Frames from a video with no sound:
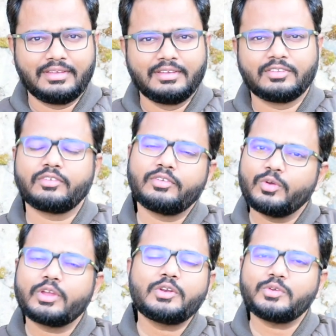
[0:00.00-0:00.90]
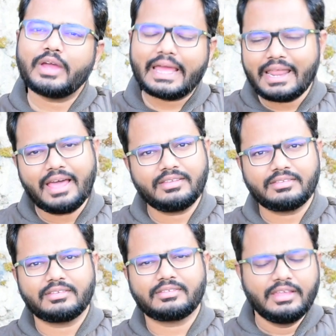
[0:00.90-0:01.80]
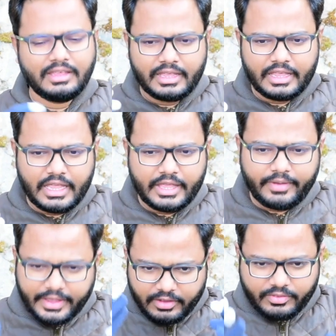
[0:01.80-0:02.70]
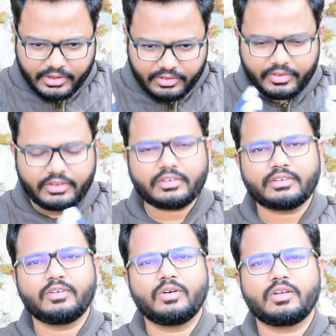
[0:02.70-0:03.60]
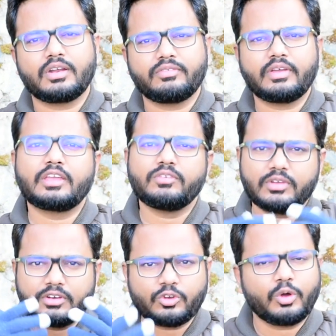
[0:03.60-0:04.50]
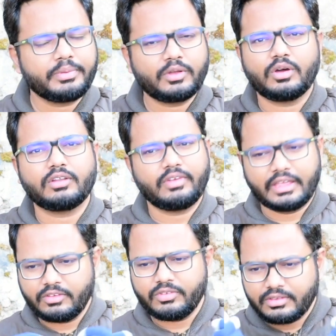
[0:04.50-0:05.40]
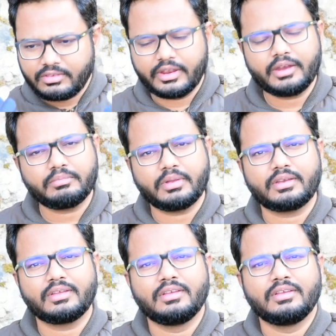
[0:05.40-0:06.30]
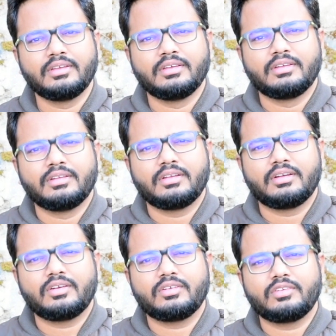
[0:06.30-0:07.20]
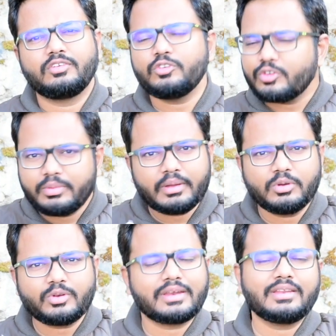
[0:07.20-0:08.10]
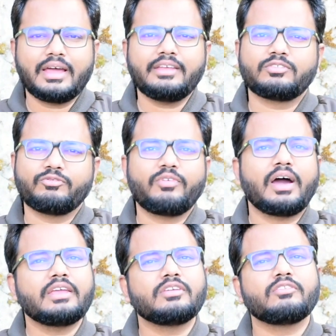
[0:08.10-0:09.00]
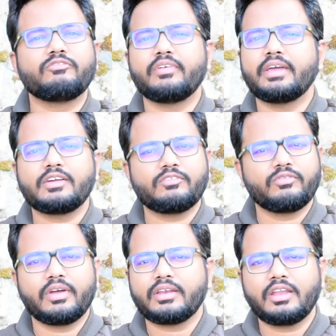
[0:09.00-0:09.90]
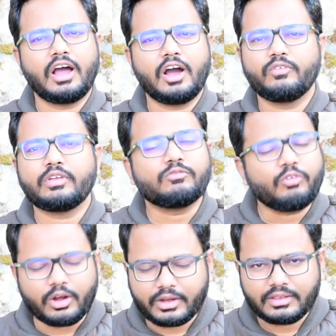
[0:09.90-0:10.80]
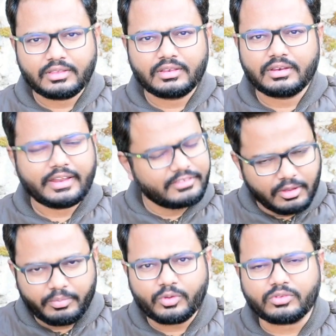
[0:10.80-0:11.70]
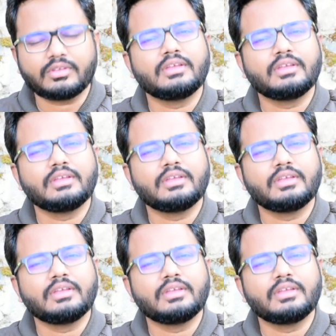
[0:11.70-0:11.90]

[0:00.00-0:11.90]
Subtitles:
So if you look into analysis, if I give you a question or if I give you a topic or if I give you a statement, you should be able to analyze why, where, when, how, and what. Let's suppose